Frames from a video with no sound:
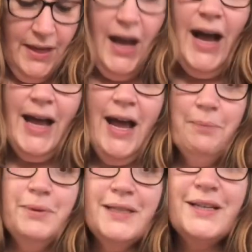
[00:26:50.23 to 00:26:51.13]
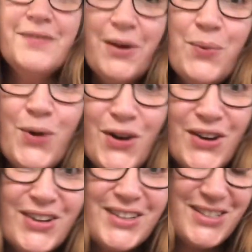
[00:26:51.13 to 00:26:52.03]
I can't believe that
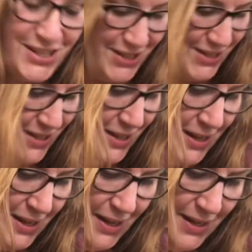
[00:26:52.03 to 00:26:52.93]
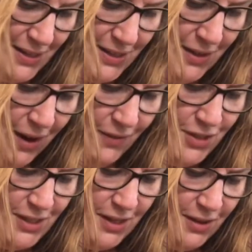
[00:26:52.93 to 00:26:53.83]
worked. So I'm
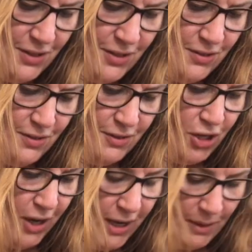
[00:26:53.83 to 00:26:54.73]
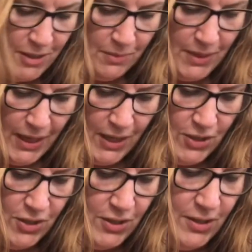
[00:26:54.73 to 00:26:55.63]
just going to tidy up some of the
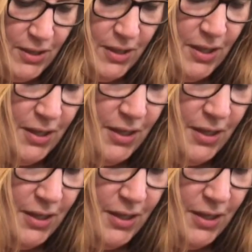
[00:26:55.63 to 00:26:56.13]
edges.